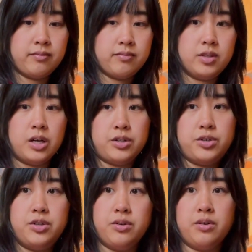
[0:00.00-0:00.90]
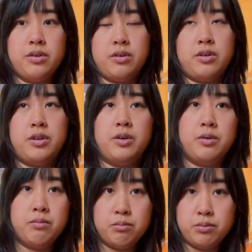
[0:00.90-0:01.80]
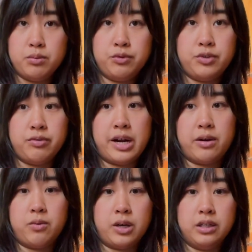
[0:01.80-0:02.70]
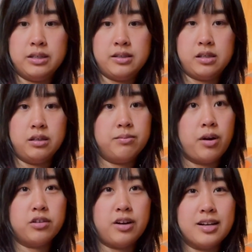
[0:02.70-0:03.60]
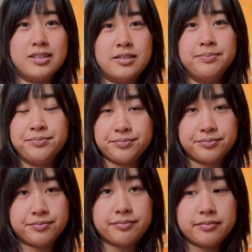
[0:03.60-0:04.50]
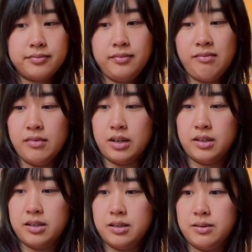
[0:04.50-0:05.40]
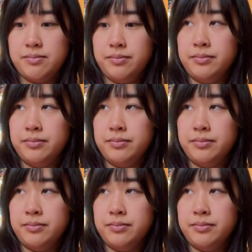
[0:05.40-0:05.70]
touched or, you know, moved around while it's still in progress. So